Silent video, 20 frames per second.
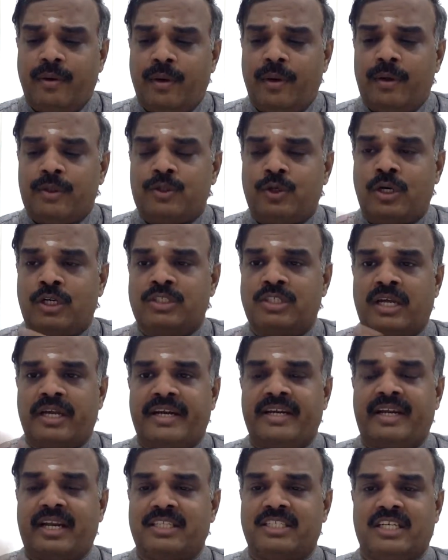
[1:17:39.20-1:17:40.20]
Students are
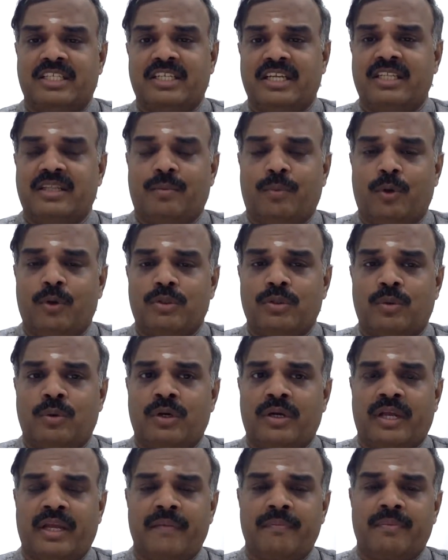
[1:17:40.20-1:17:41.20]
interchanging the both.
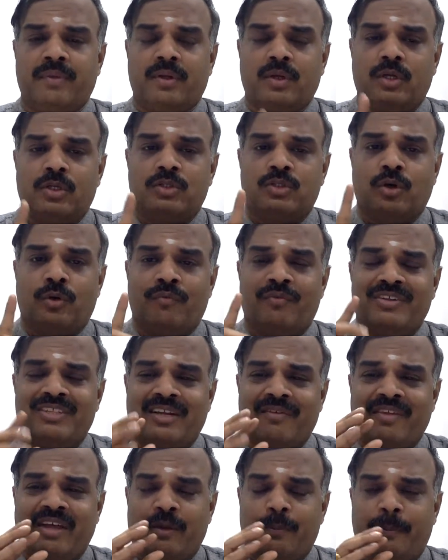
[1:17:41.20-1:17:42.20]
Okay. So whether
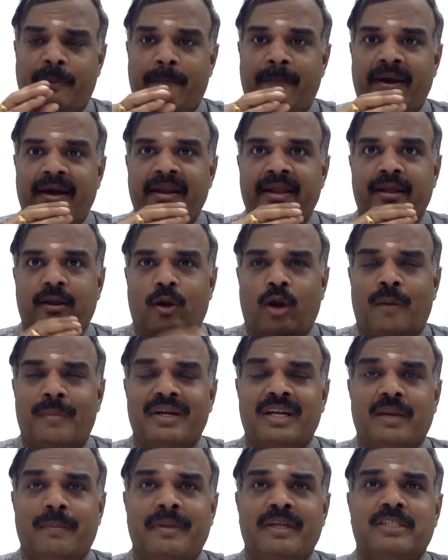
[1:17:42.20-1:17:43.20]
we are preparing raw
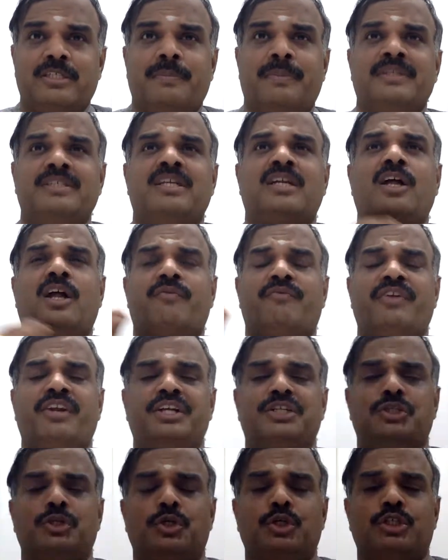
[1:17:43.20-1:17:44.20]
material based budget or
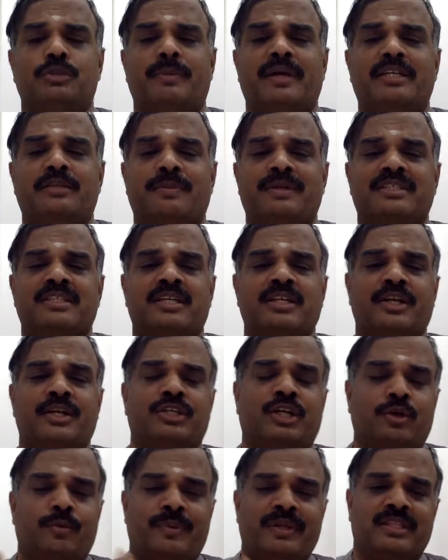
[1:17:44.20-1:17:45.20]
finished goods based budget, it
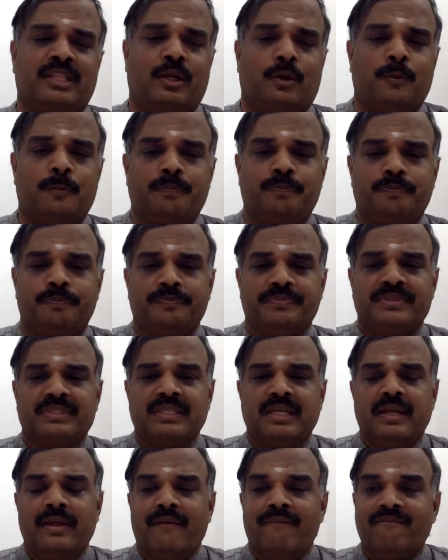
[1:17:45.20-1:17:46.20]
should be thorough.
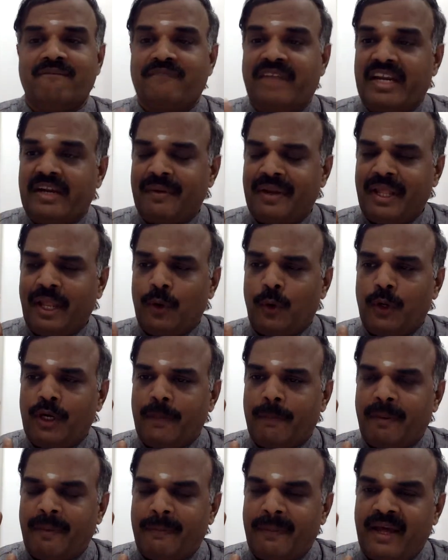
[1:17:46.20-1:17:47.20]
Whenever you are going to
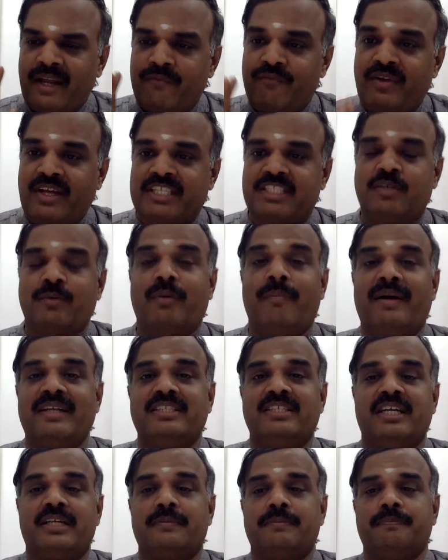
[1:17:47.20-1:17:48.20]
prepare flexible
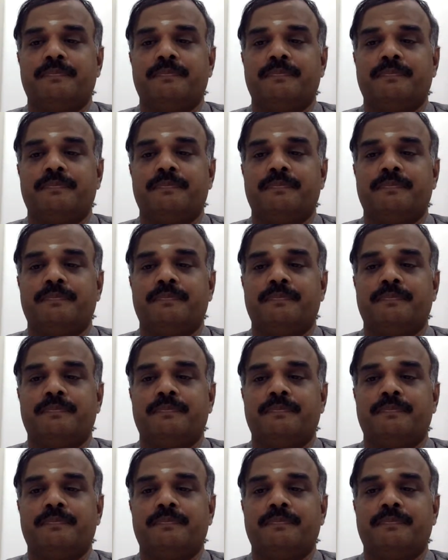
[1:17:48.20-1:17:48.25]
budget,